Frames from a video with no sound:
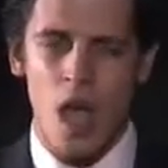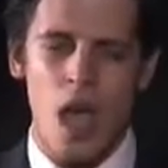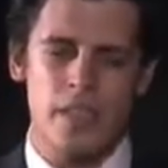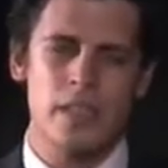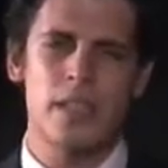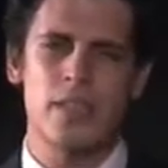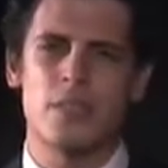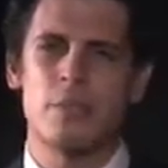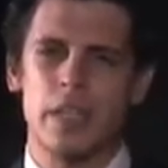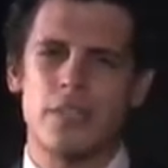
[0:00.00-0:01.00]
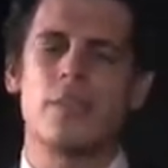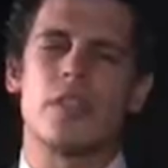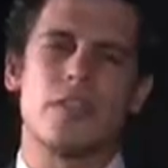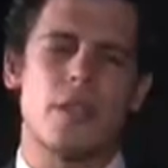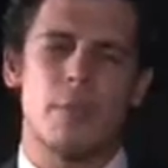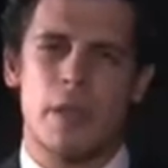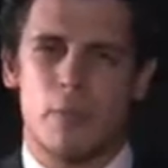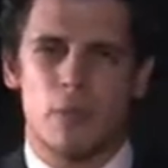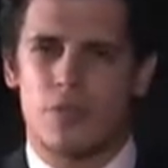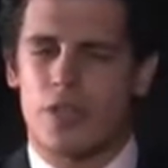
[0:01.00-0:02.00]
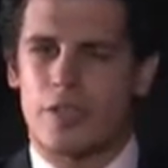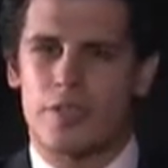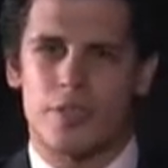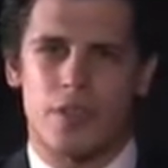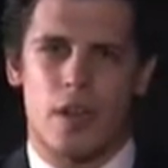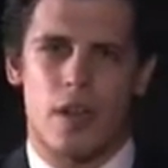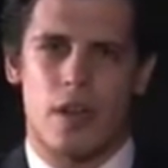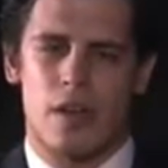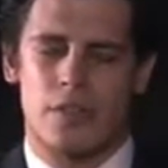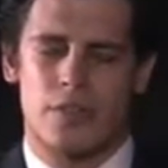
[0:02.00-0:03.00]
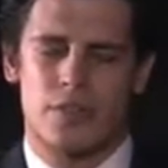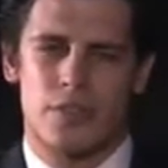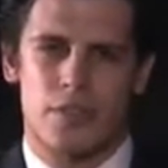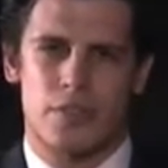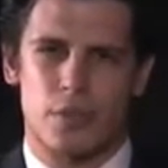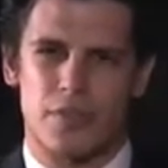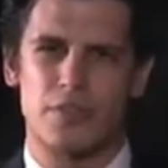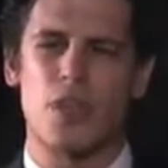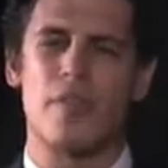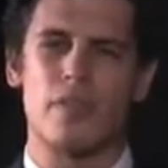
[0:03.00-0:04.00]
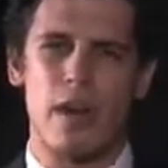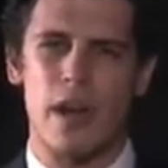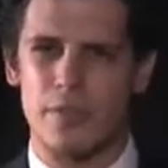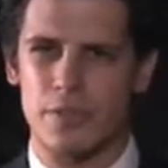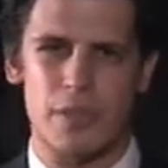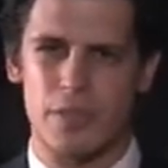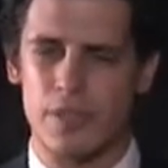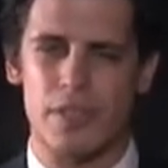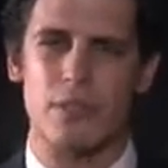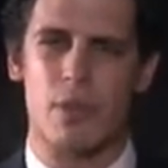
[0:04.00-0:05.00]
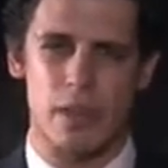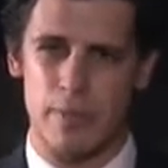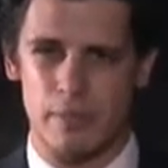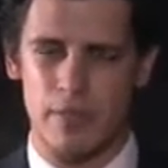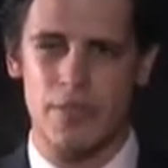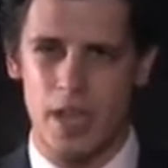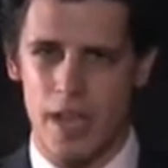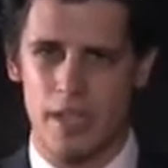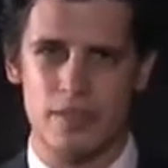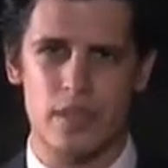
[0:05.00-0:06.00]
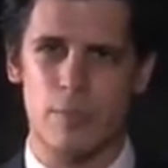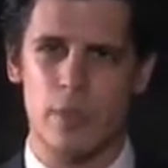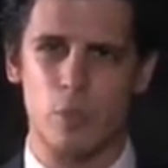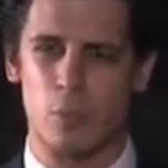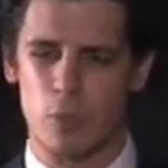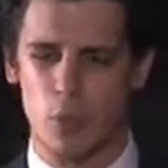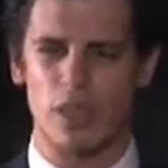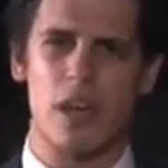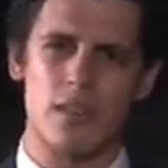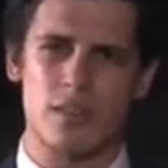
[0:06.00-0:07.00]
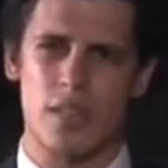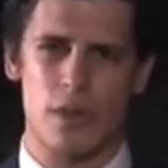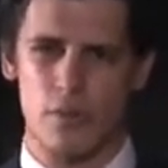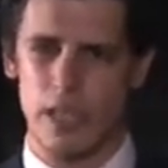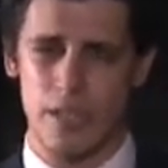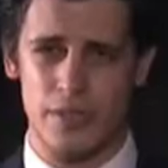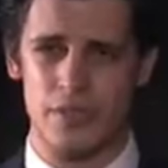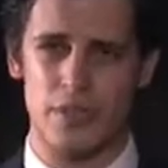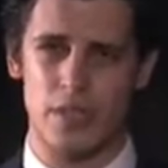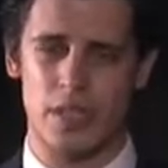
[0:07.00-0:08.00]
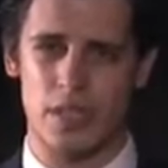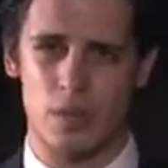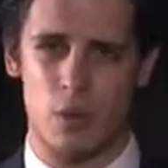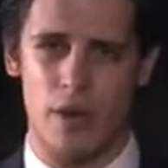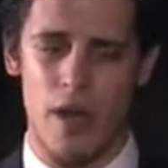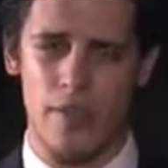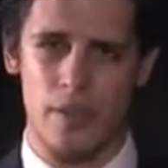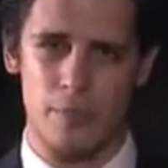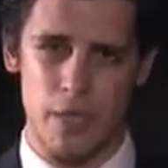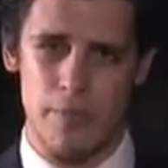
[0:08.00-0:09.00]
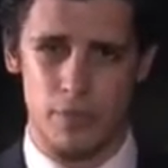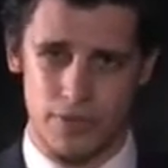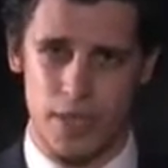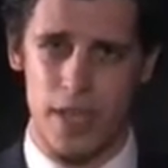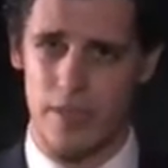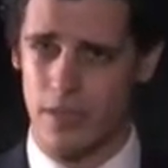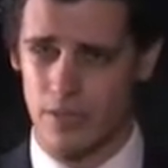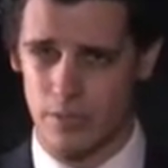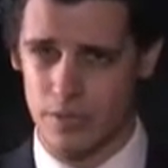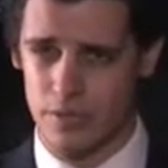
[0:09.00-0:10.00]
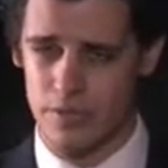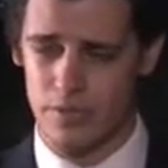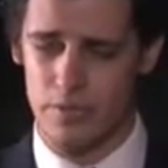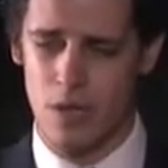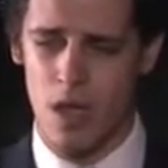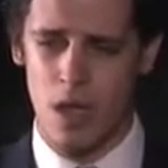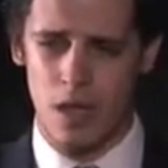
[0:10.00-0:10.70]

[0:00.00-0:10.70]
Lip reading: I think it's a mixture. Some people just sort of surf around Twitter and listen to what other people are saying. Some people broadcast. They're not really interested in what other people say. They just want to